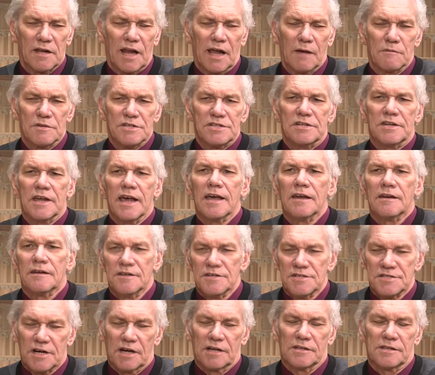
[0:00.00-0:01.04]
till I was dead
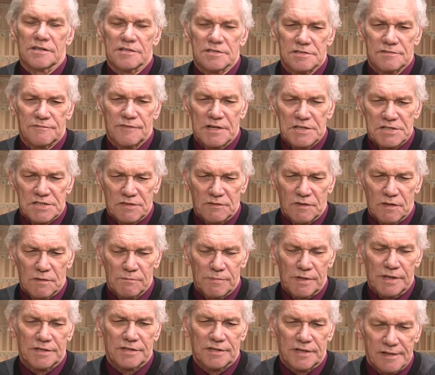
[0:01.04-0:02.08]
to start this festival,
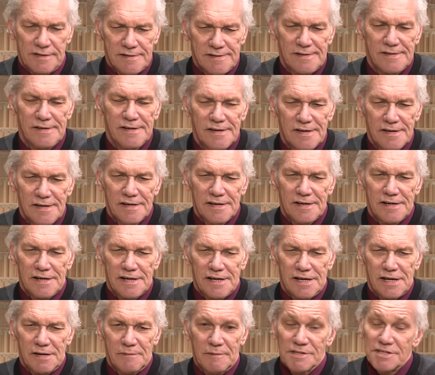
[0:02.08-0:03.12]
but uh,
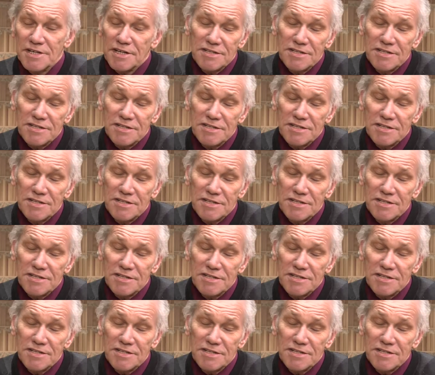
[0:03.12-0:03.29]
um, it's